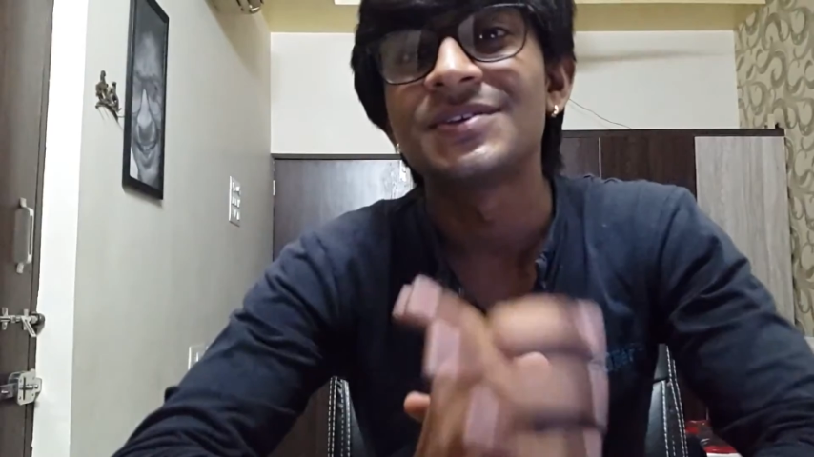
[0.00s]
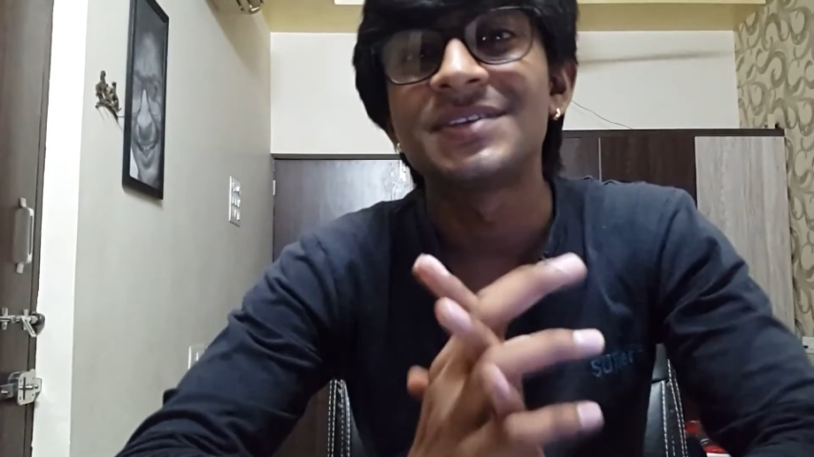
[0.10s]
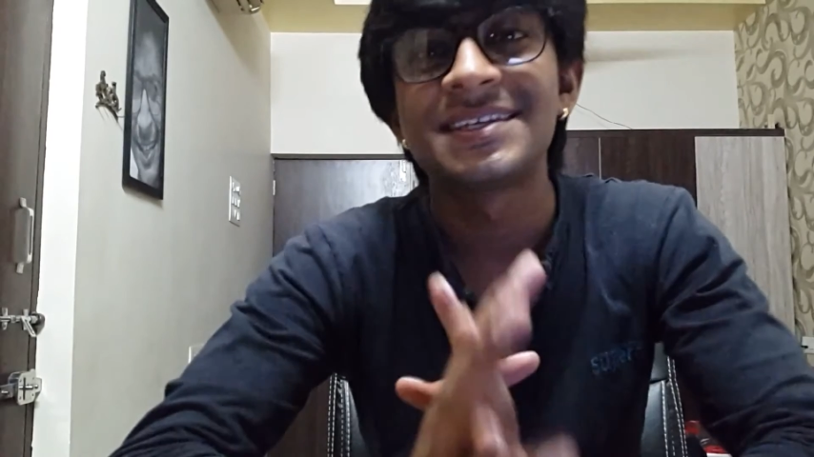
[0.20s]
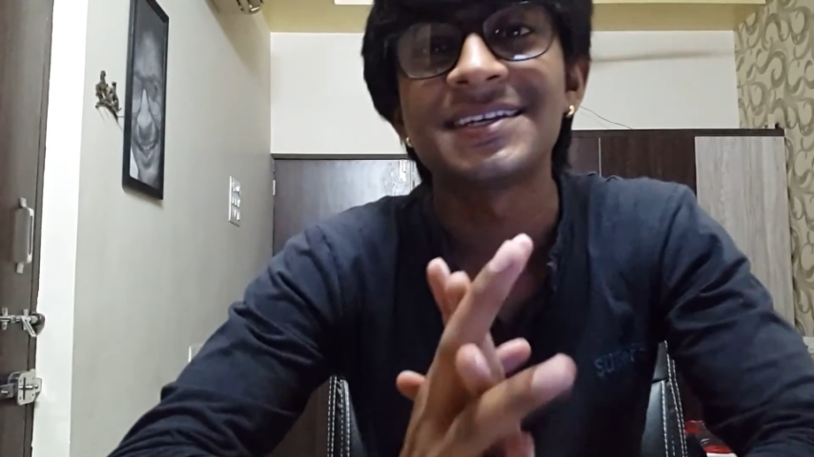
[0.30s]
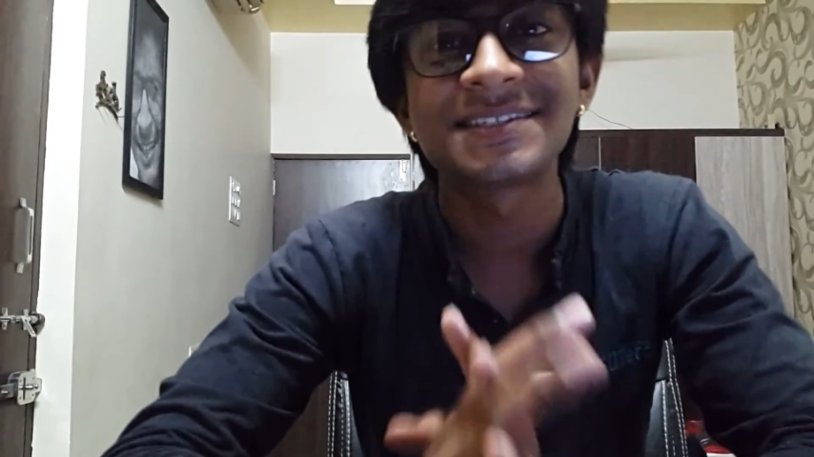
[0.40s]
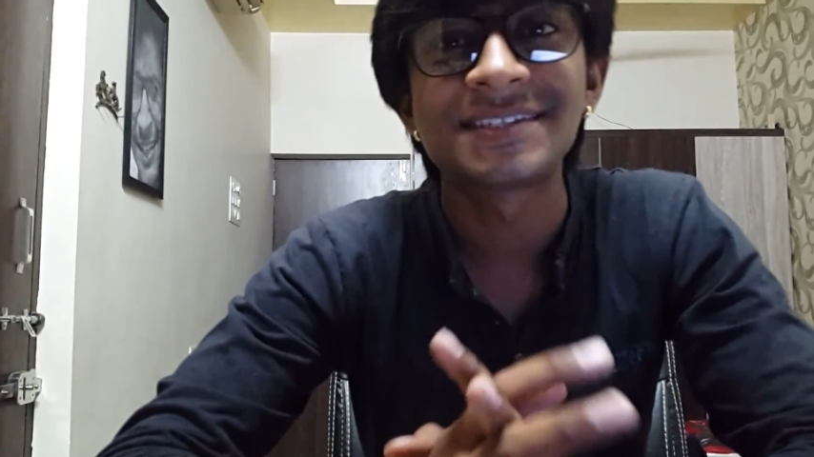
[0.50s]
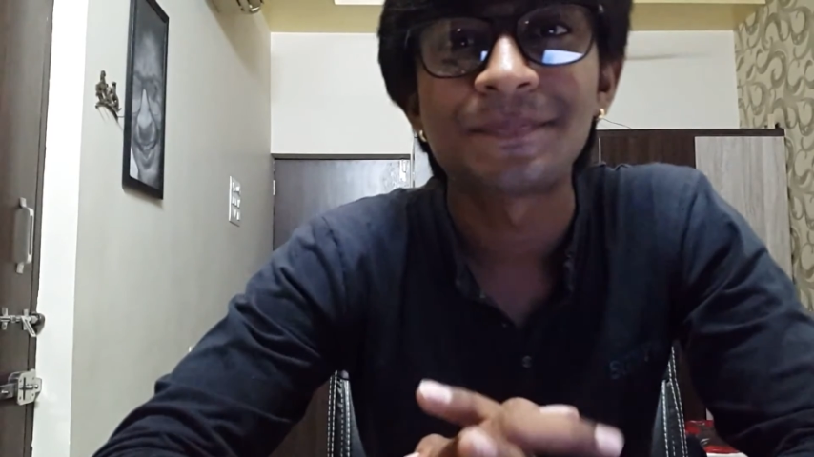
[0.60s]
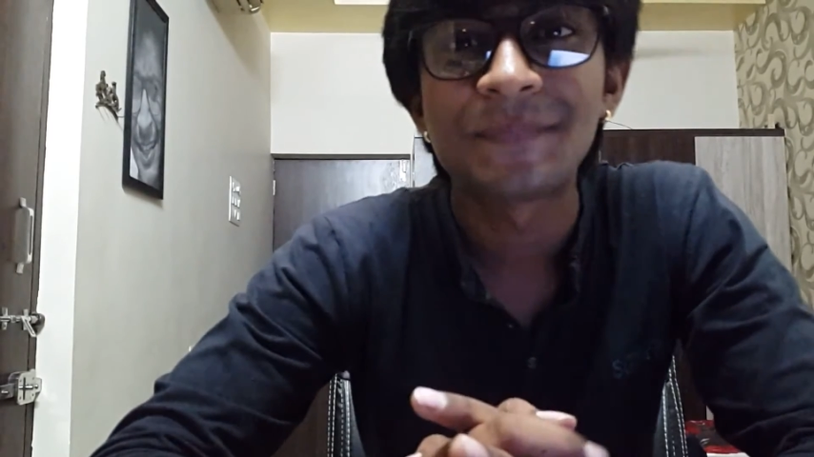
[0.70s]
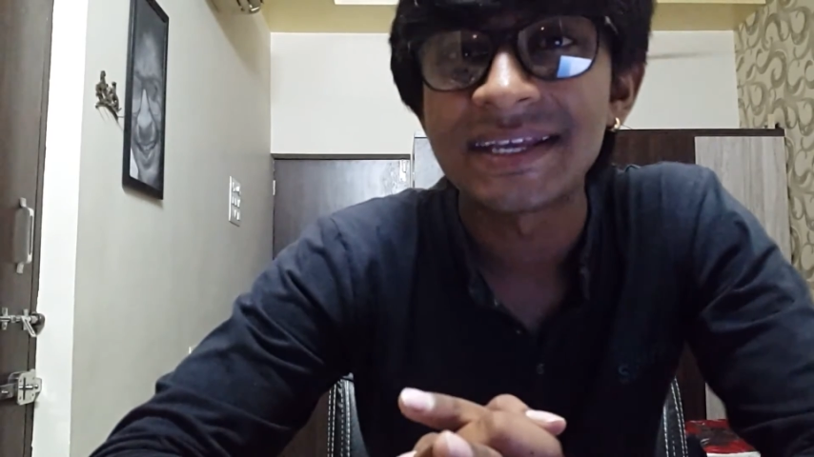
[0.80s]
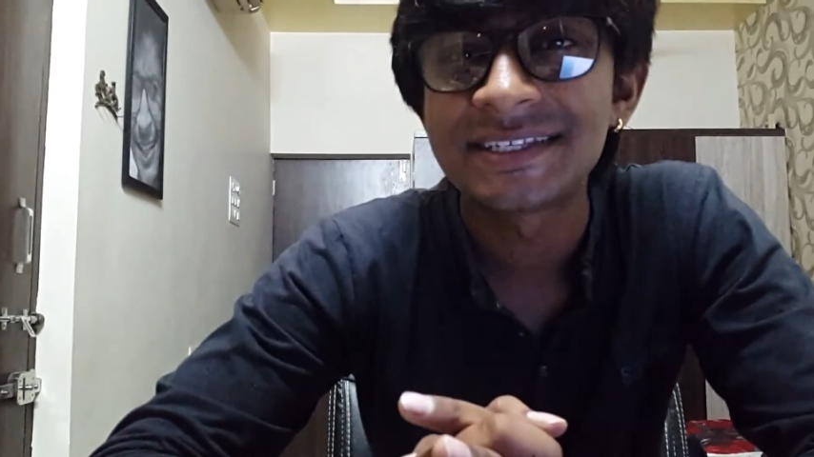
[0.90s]
So this is
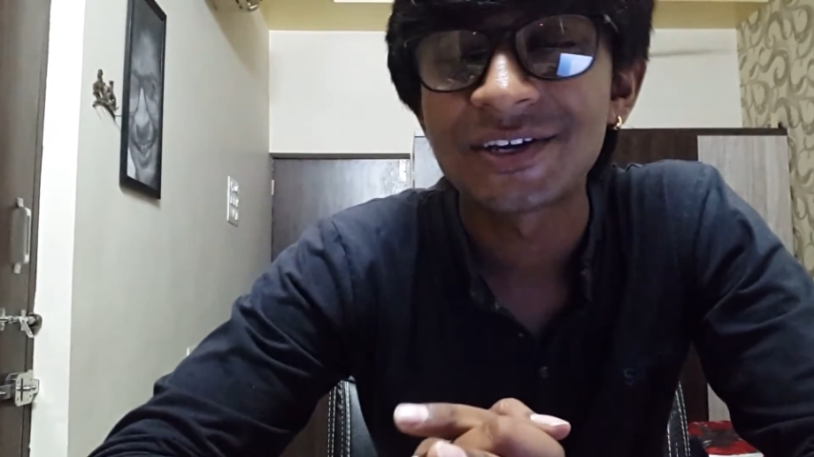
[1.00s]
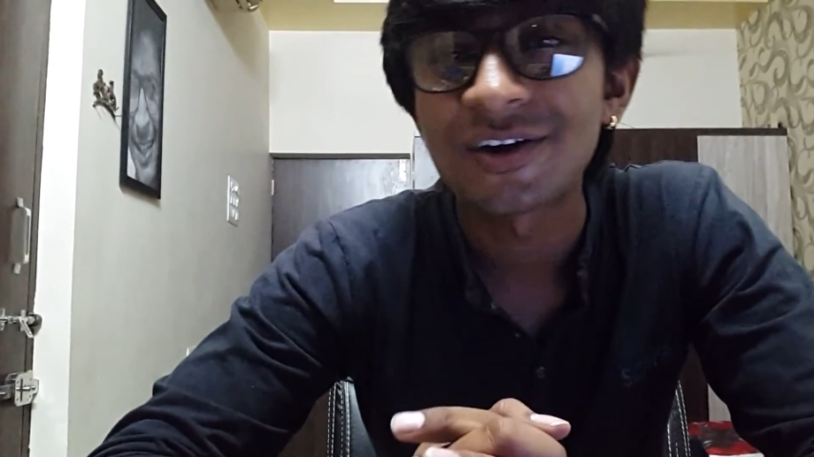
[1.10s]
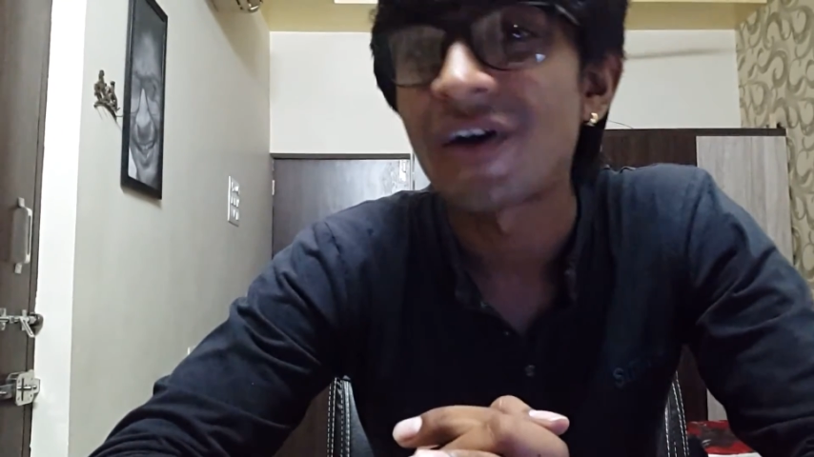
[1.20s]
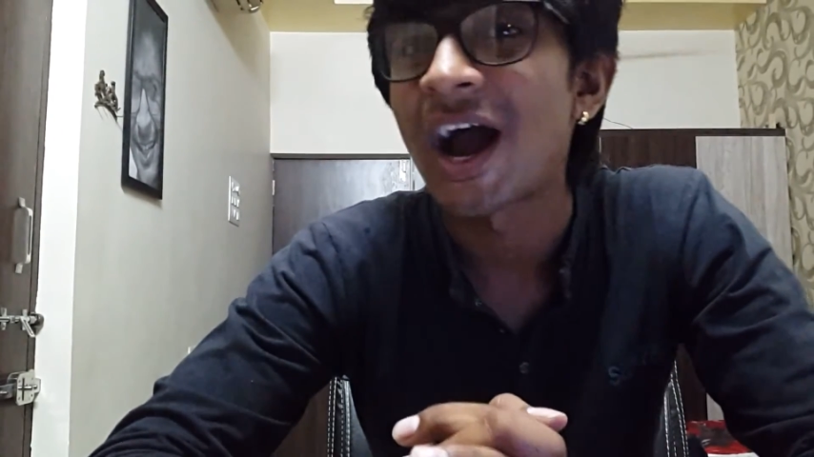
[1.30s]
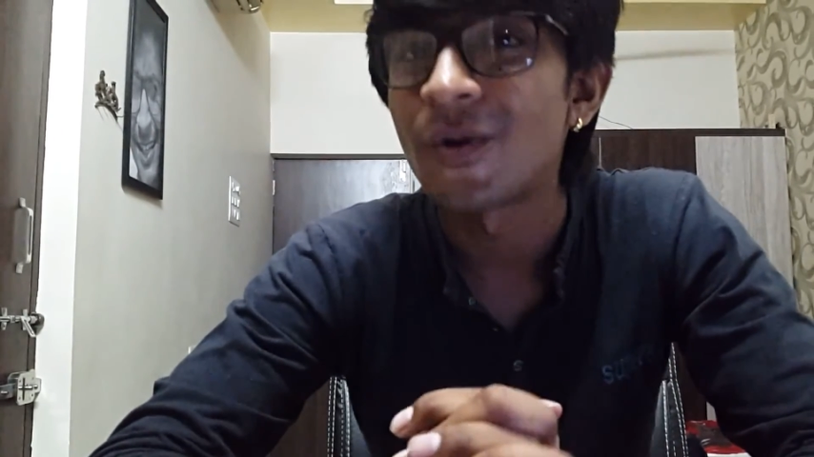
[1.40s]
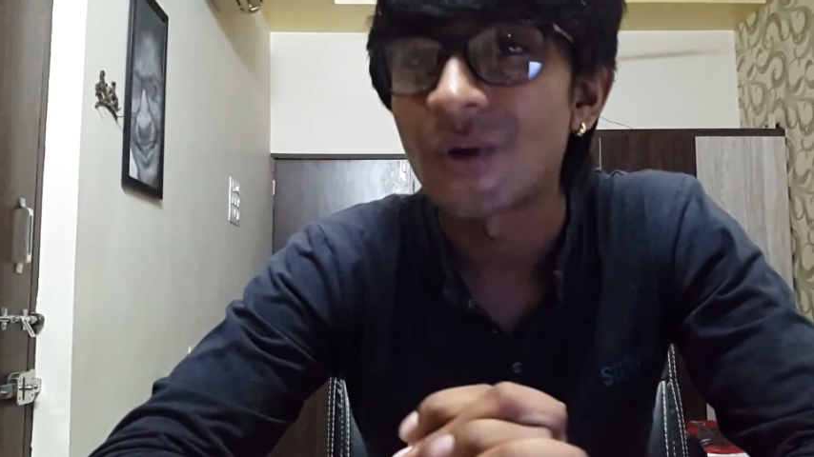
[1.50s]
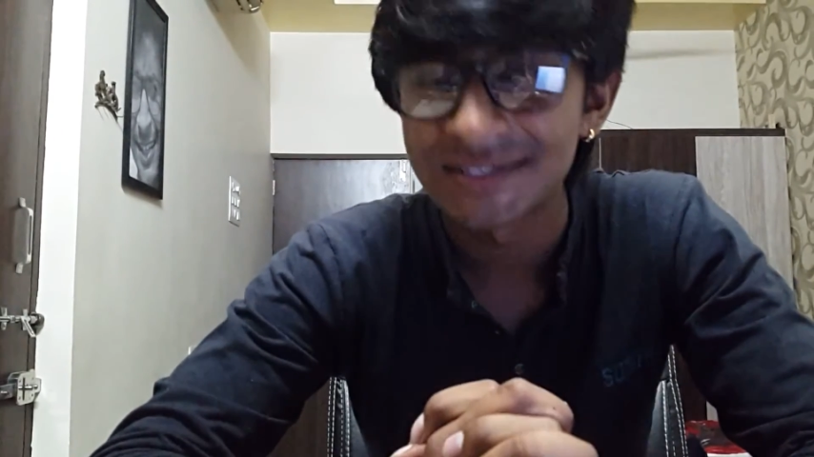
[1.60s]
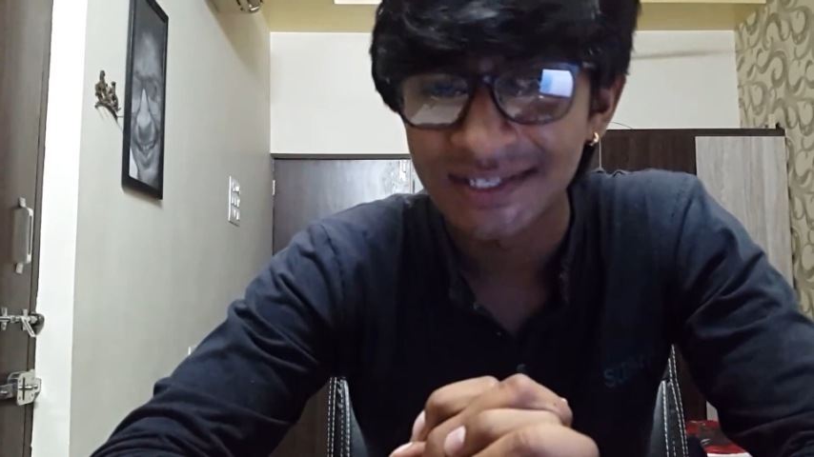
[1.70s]
the basic of how